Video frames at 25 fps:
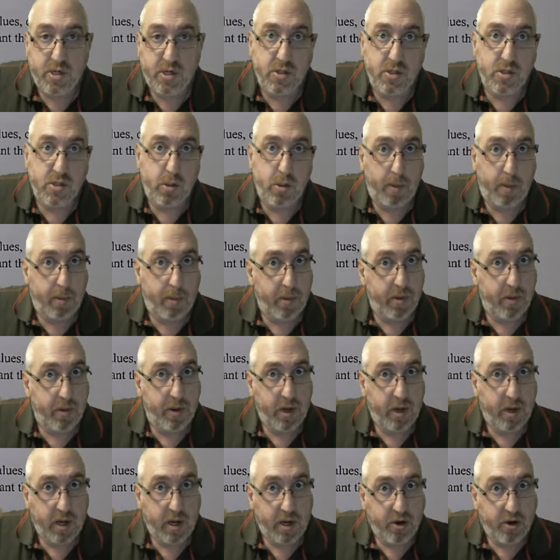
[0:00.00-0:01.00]
So remember the
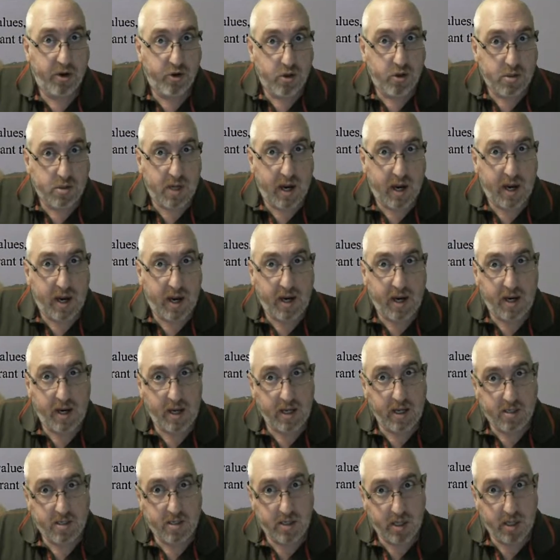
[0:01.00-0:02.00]
initial side
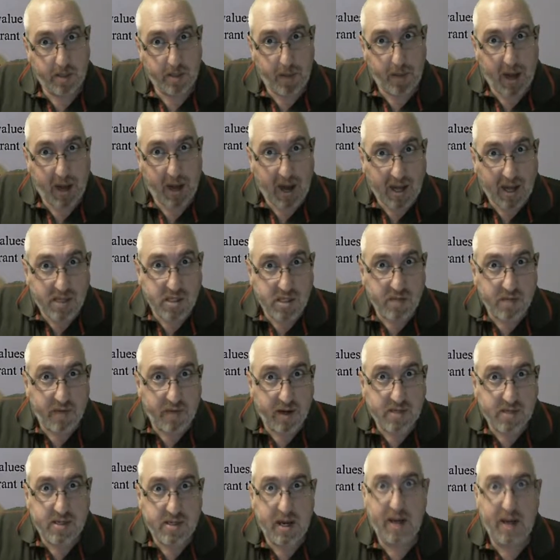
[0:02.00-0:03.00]
is the positive
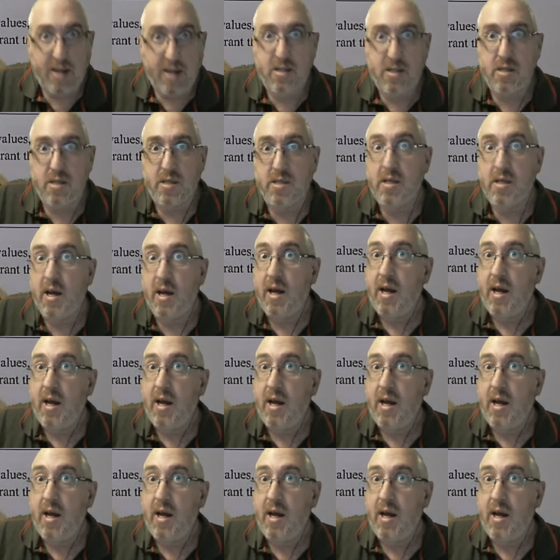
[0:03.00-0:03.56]
x-axis,